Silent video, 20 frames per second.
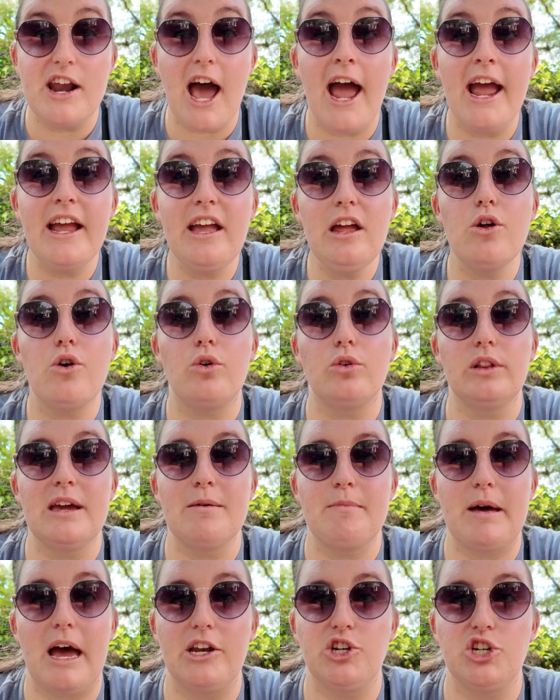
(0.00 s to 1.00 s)
I can only
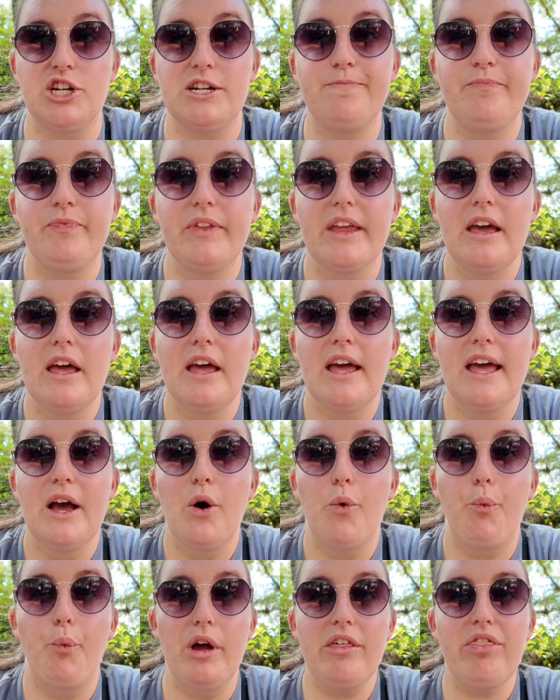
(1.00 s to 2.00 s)
imagine
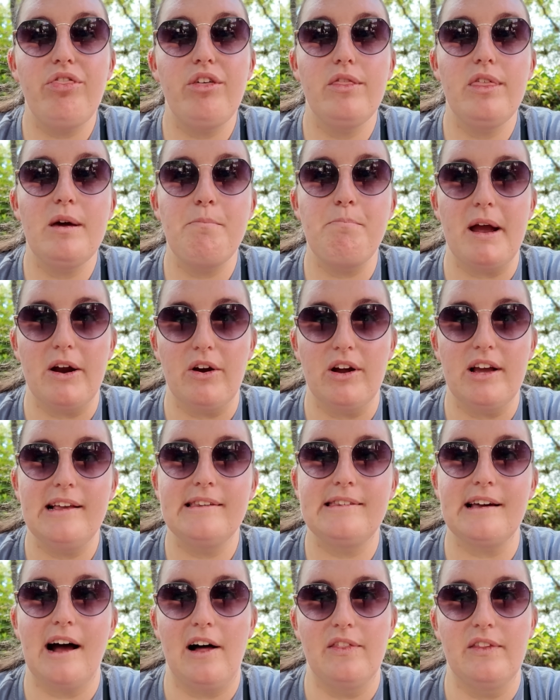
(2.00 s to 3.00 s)
with the
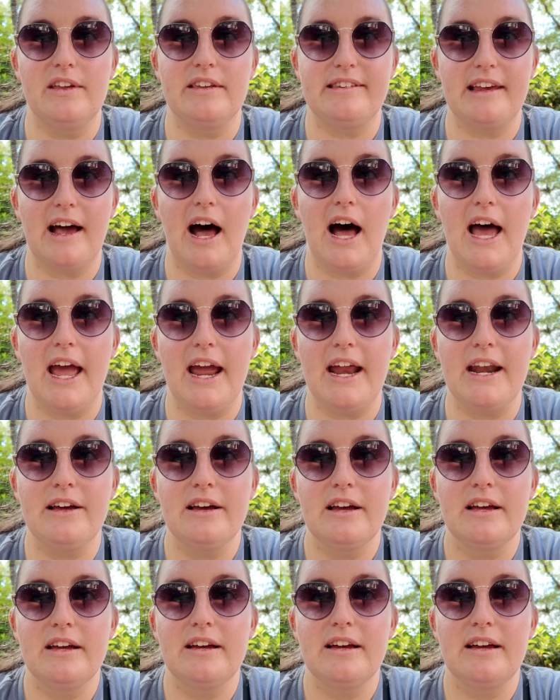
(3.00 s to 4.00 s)
berries on the side,
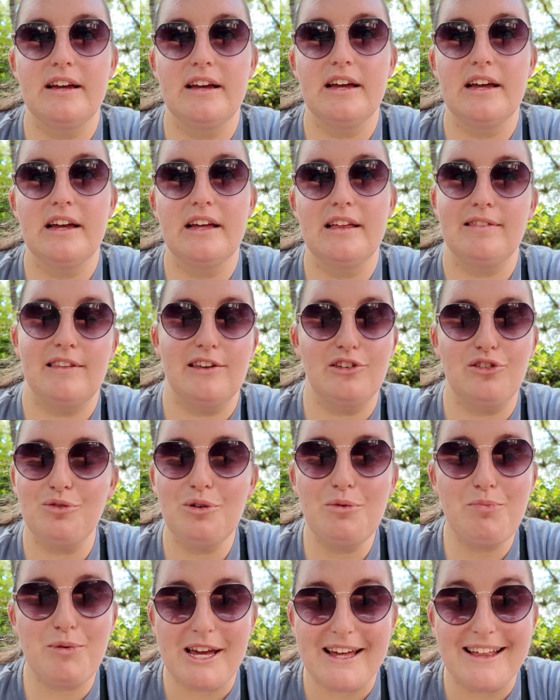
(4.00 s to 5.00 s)
this
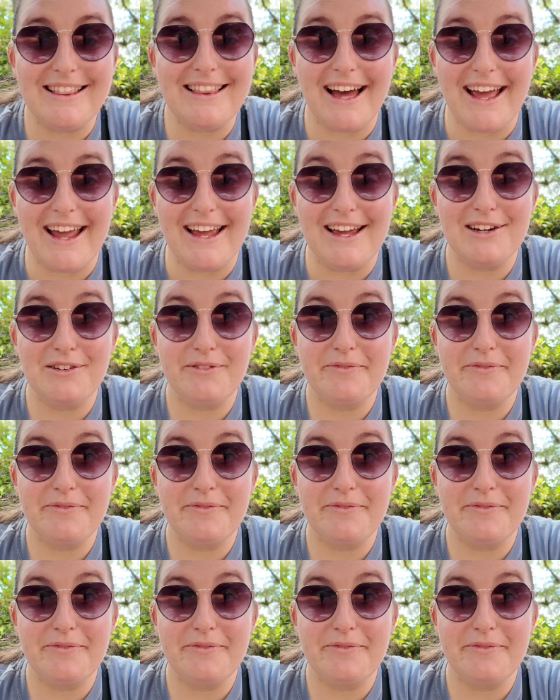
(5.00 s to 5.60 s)
would be like